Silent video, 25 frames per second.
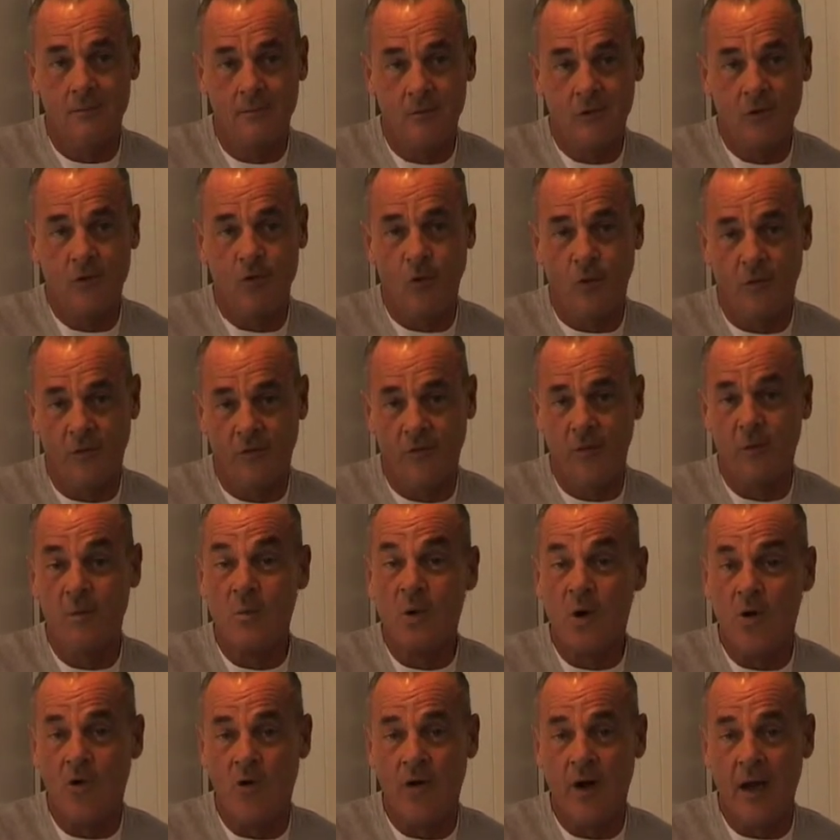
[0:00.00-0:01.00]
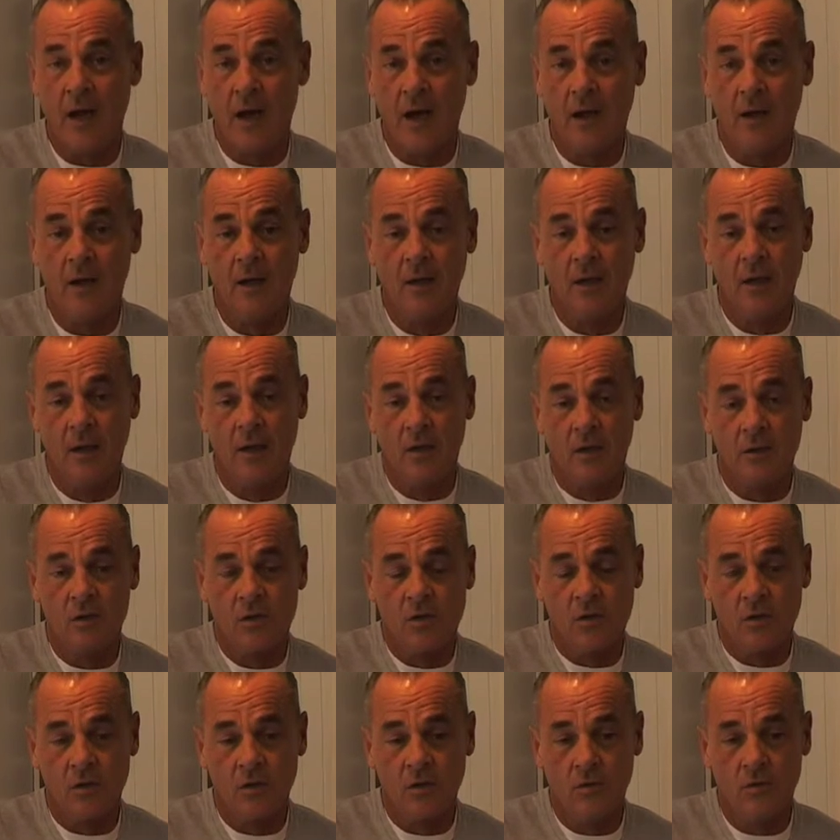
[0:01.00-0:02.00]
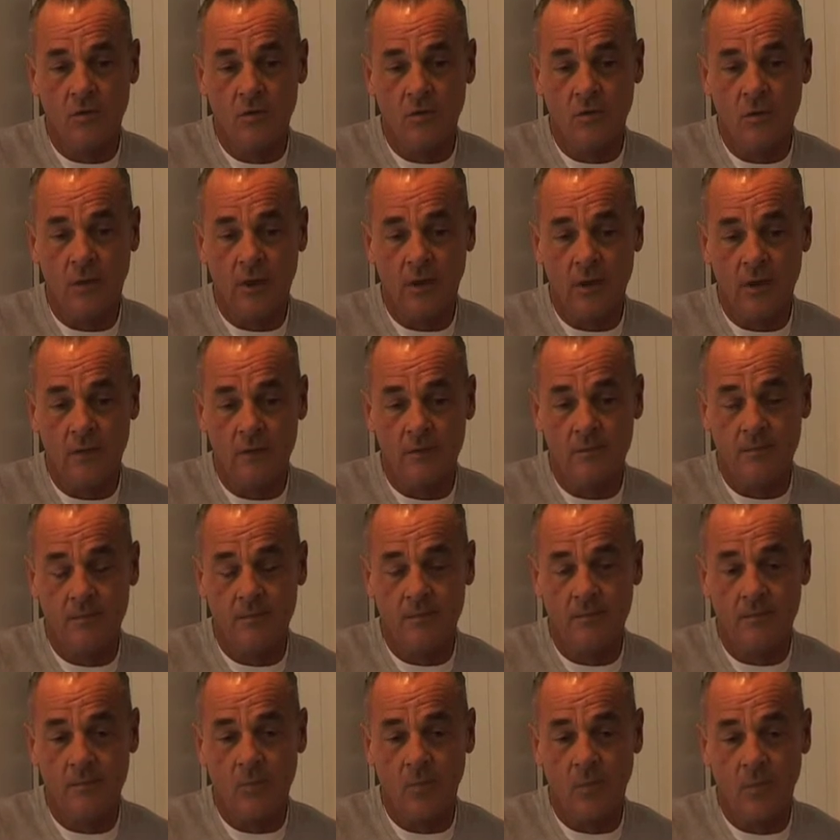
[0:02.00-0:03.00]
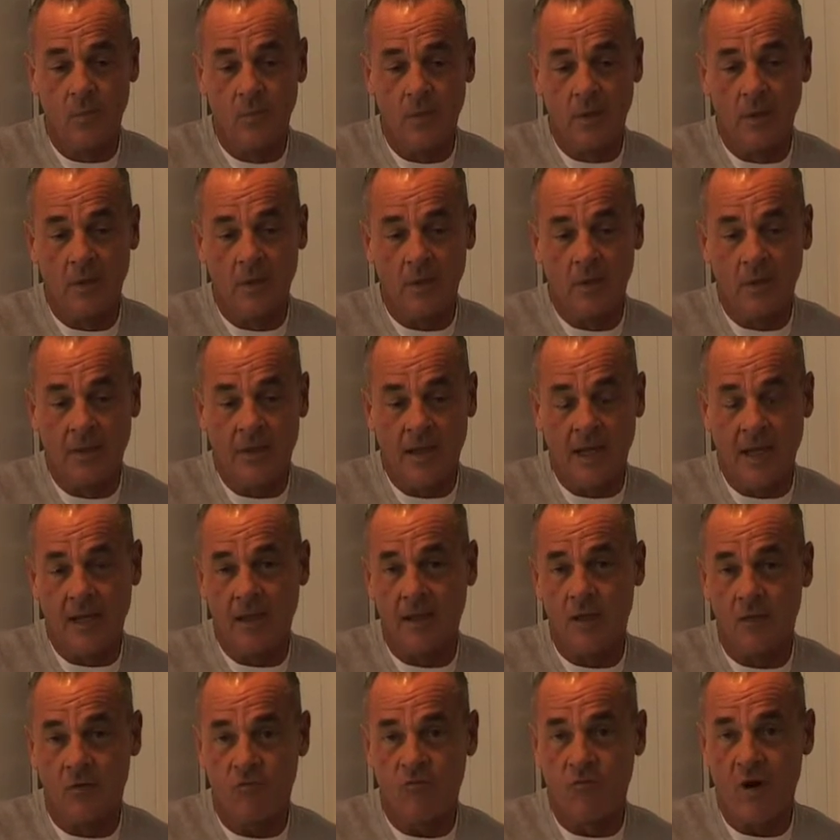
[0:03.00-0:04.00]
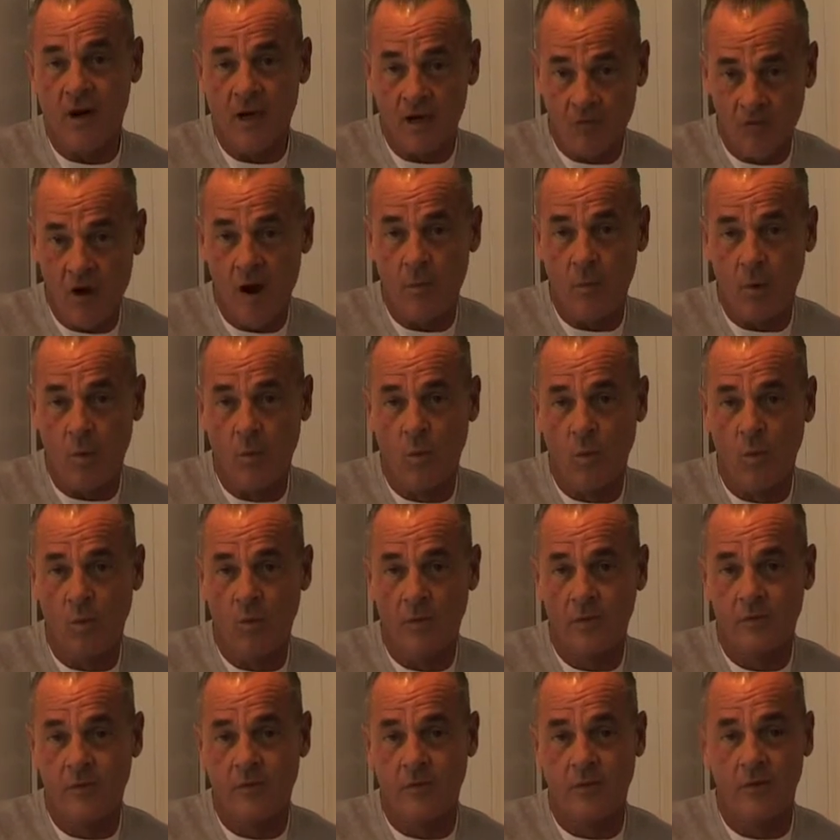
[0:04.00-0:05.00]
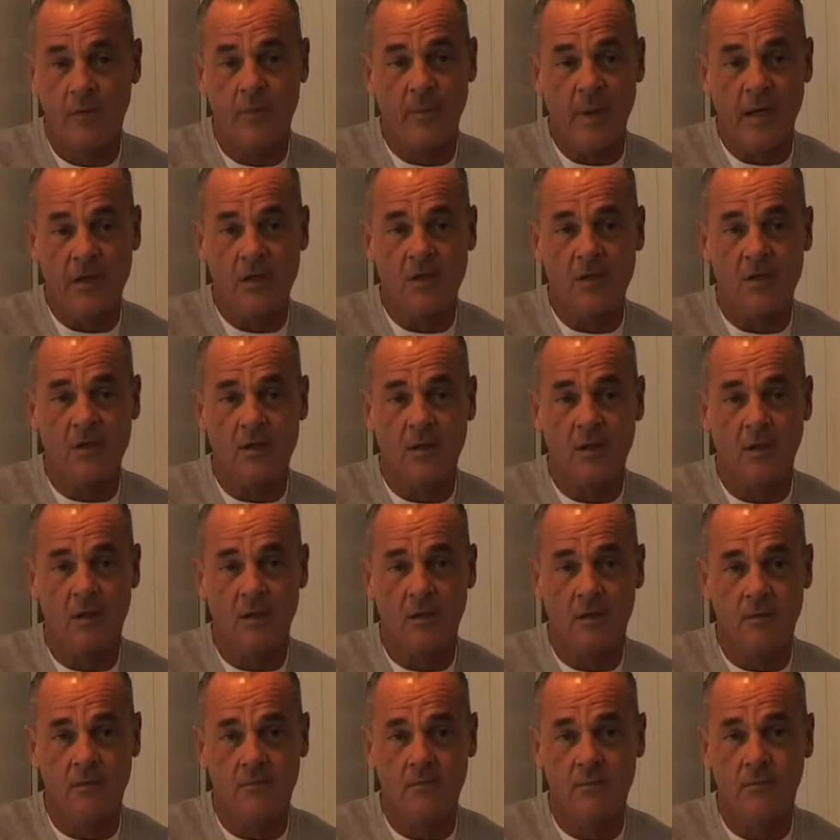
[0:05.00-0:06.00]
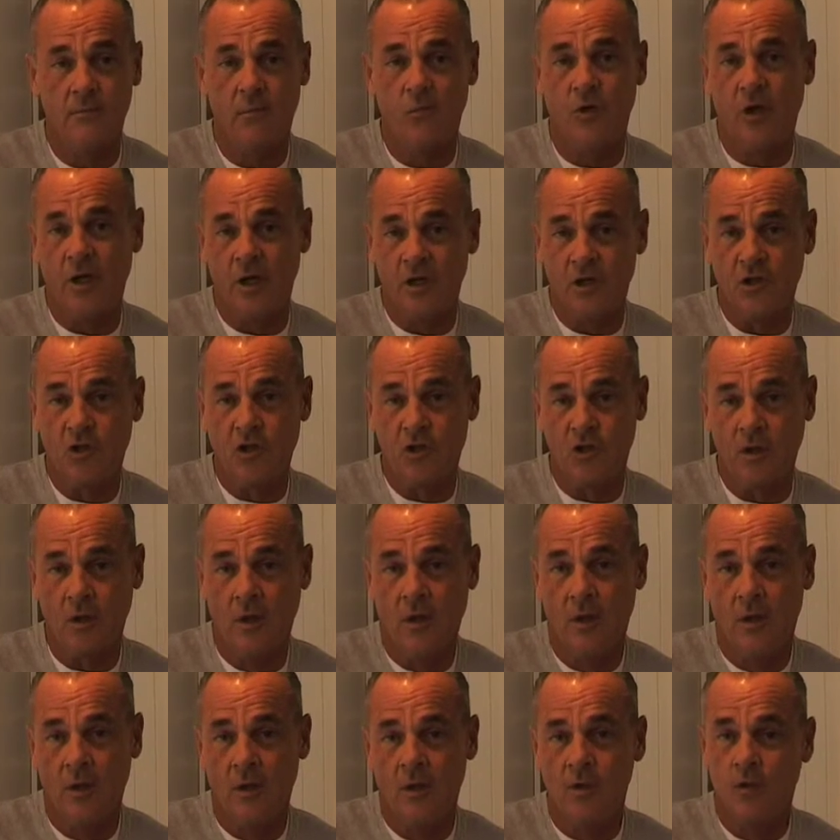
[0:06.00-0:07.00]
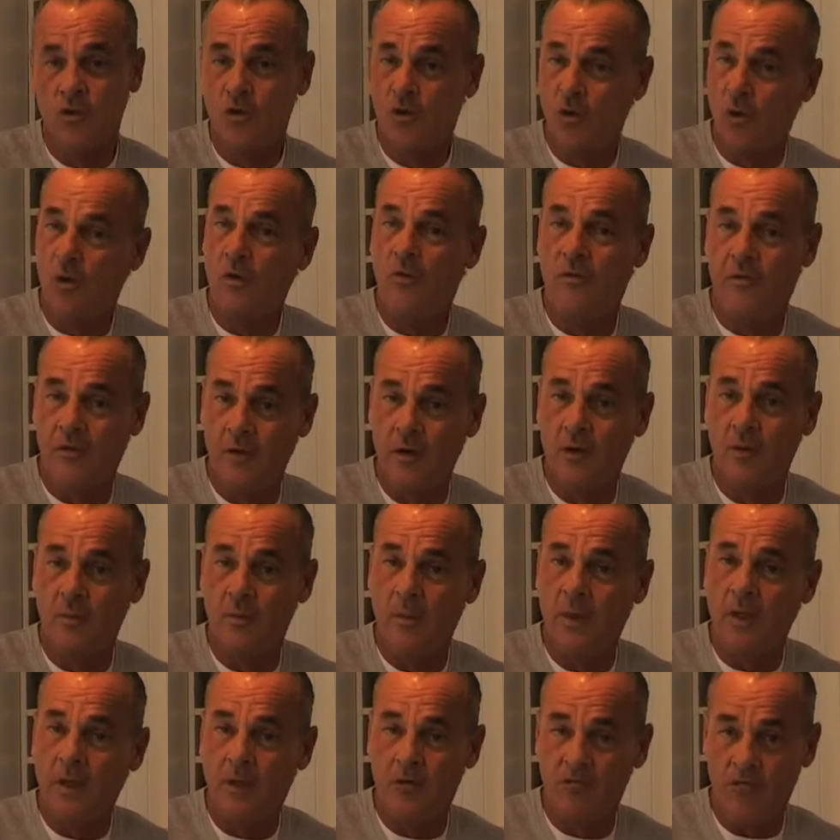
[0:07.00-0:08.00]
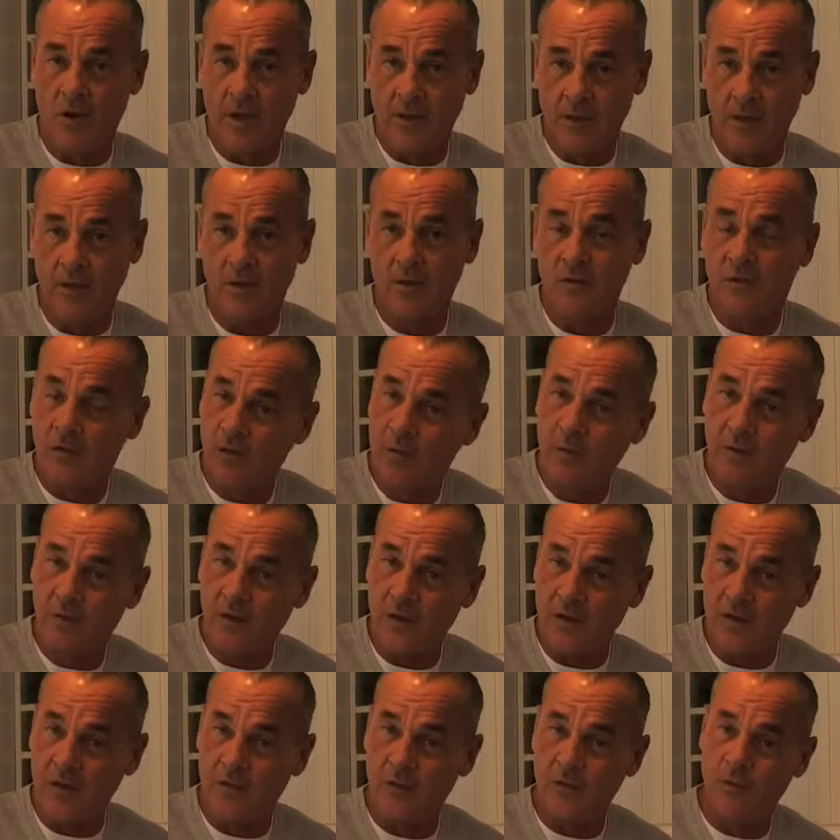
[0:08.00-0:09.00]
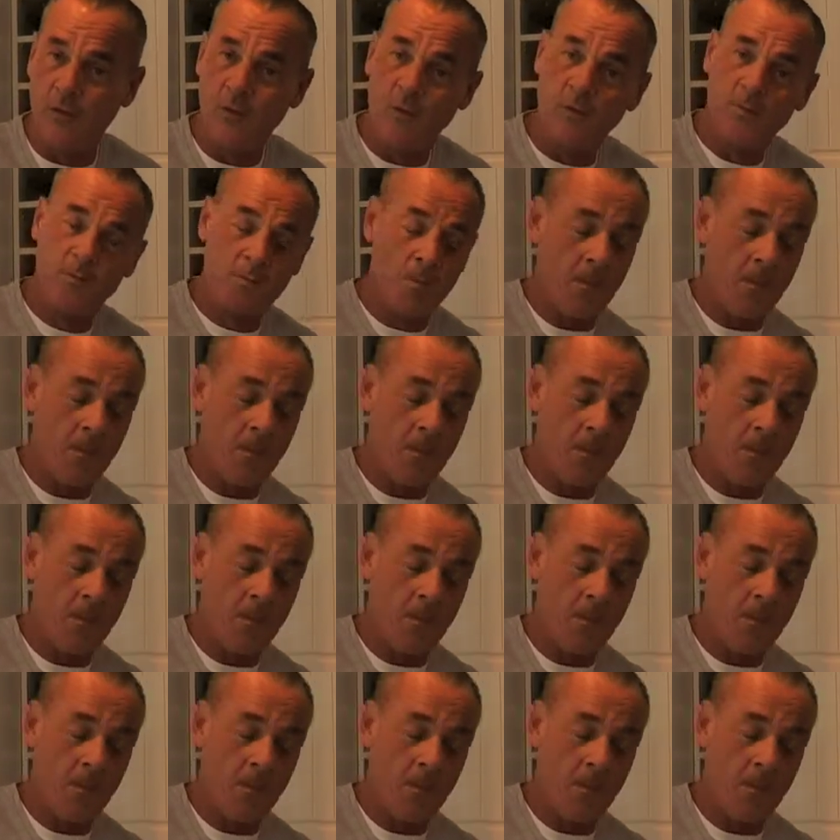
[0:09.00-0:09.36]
short film career to get the runner-up award for the best British short film at the Raindance Film Festival